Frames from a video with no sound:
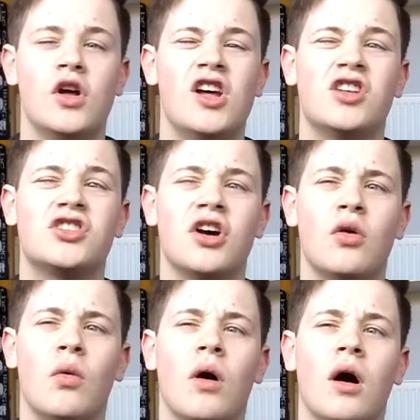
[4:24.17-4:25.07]

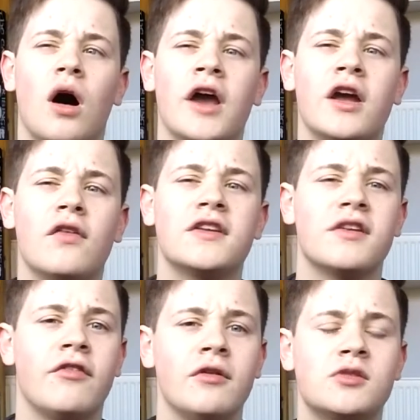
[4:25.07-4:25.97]
So I know there's a
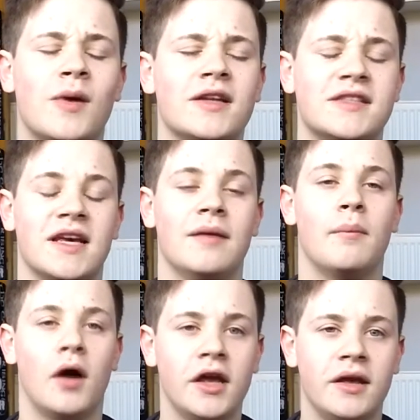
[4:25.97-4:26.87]
few spots in
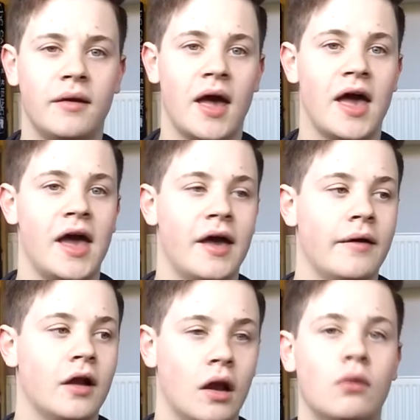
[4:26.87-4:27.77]
my
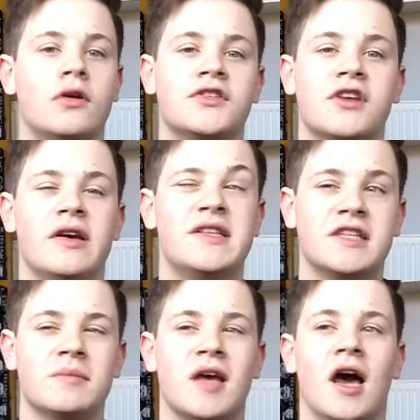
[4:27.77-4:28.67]
local site,
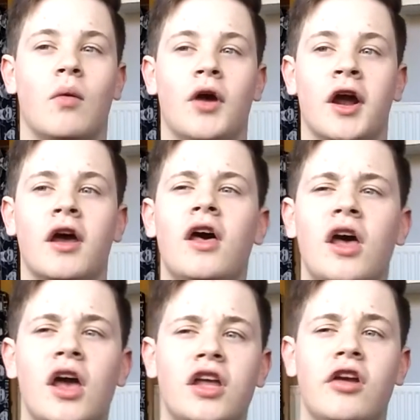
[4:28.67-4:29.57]
Simtac, where
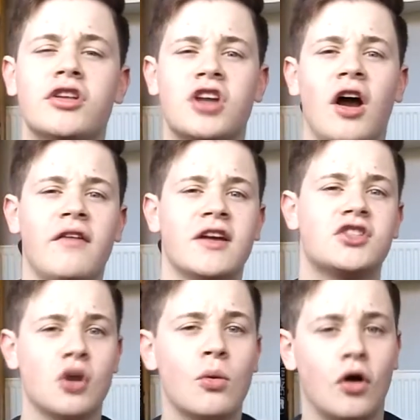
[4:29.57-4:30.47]
you just kind of get
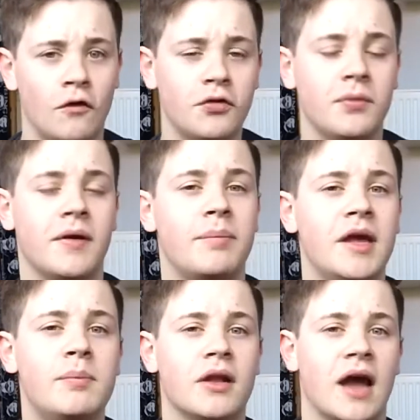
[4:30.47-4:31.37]
so comfortable that
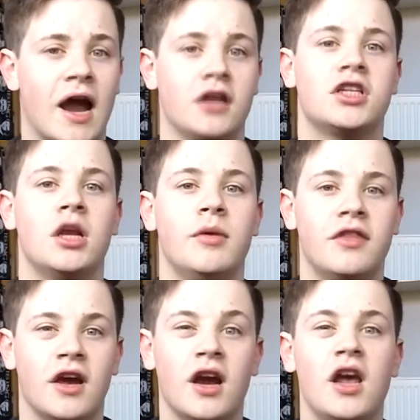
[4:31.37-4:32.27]
people aren't going to be
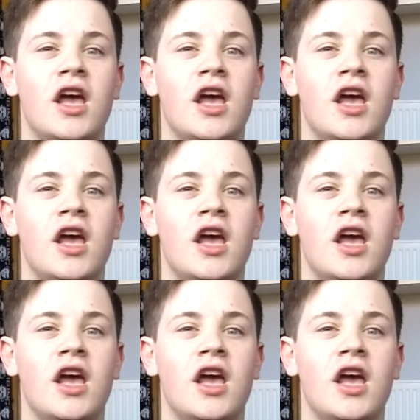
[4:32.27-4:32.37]
there.